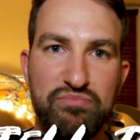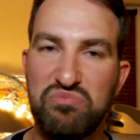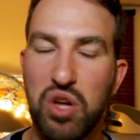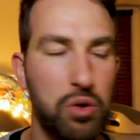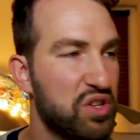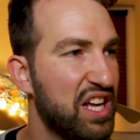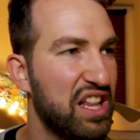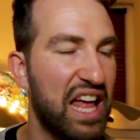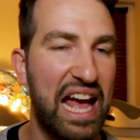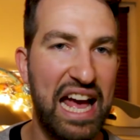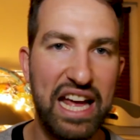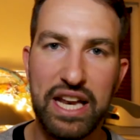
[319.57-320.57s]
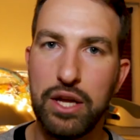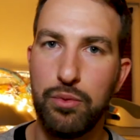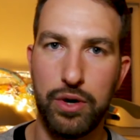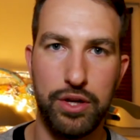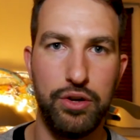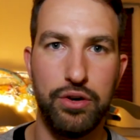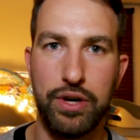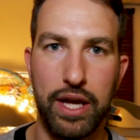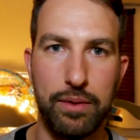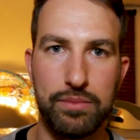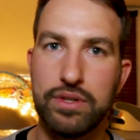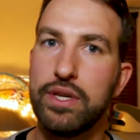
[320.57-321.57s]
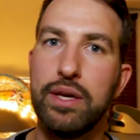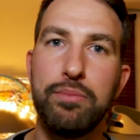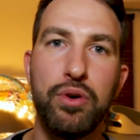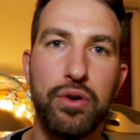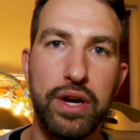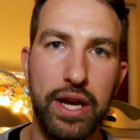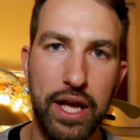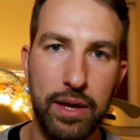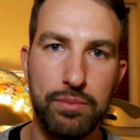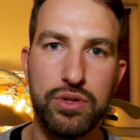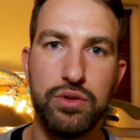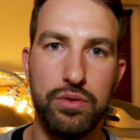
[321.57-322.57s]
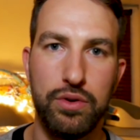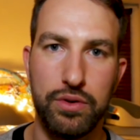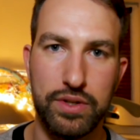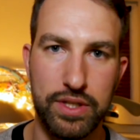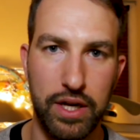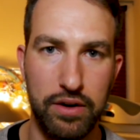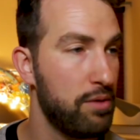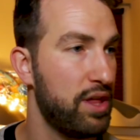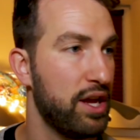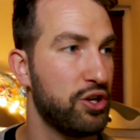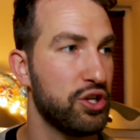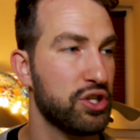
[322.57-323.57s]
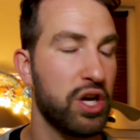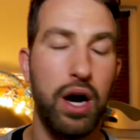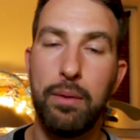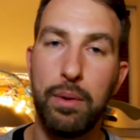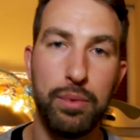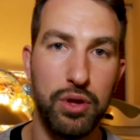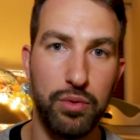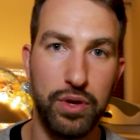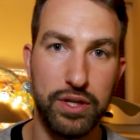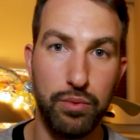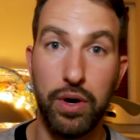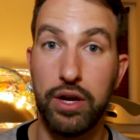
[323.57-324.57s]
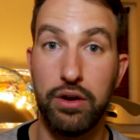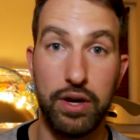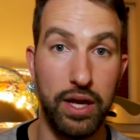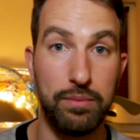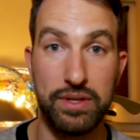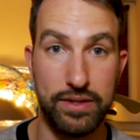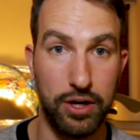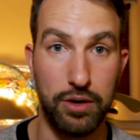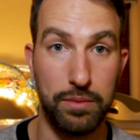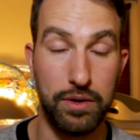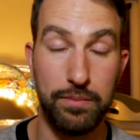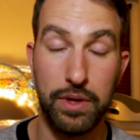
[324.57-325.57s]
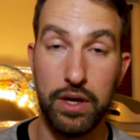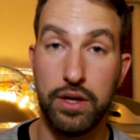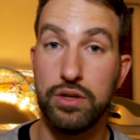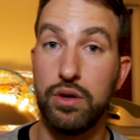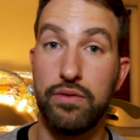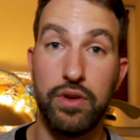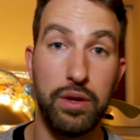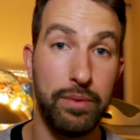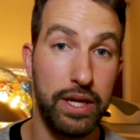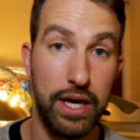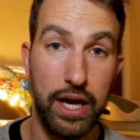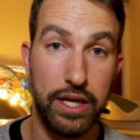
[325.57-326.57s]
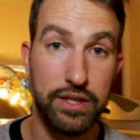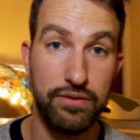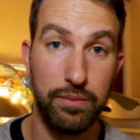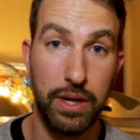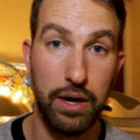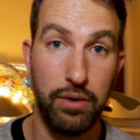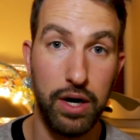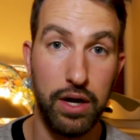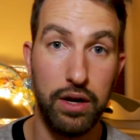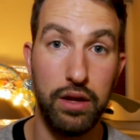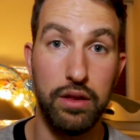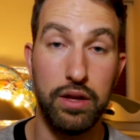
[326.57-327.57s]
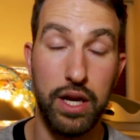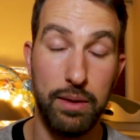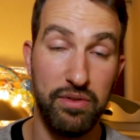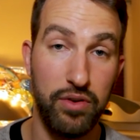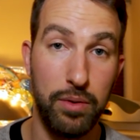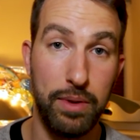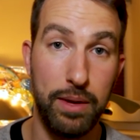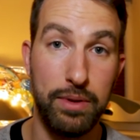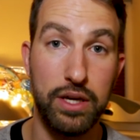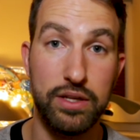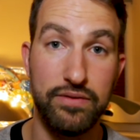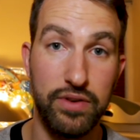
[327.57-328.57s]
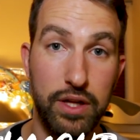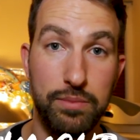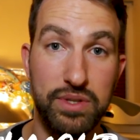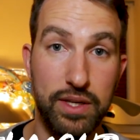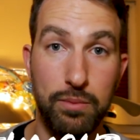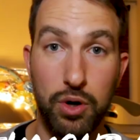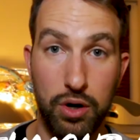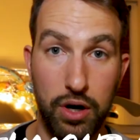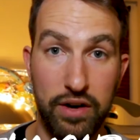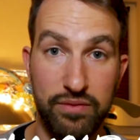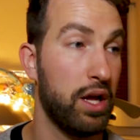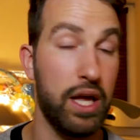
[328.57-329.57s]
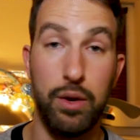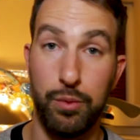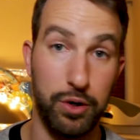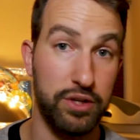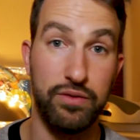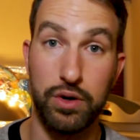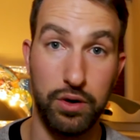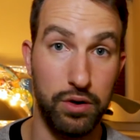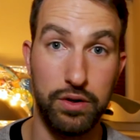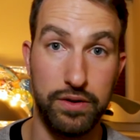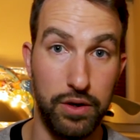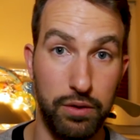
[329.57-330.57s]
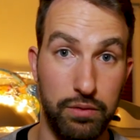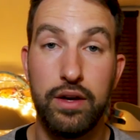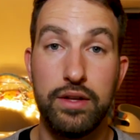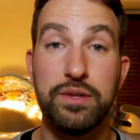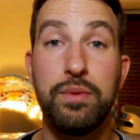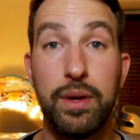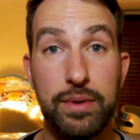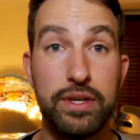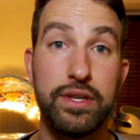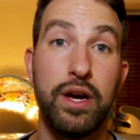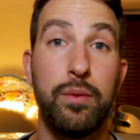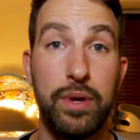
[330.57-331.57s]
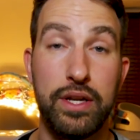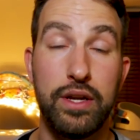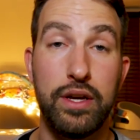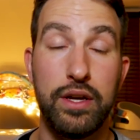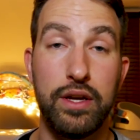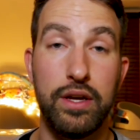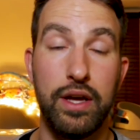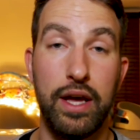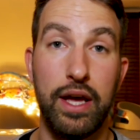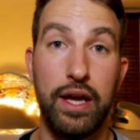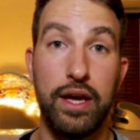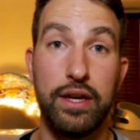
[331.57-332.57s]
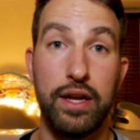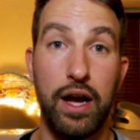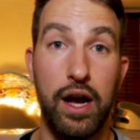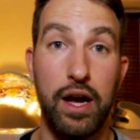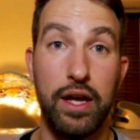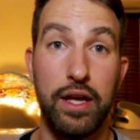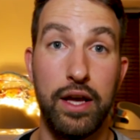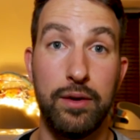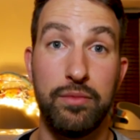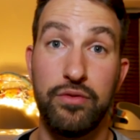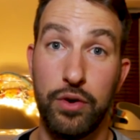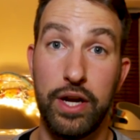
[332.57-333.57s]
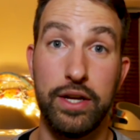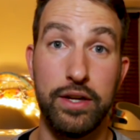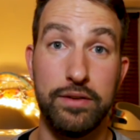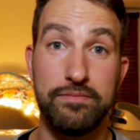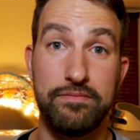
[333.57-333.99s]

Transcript: Don't tell anyone your names. Keep your names to yourself. They just come up with a reason why your name is terrible. So if anybody asks, from now on, the name of our baby is Philip Seymour Kaufman. It works for a girl too. This baby is coming and I am afraid.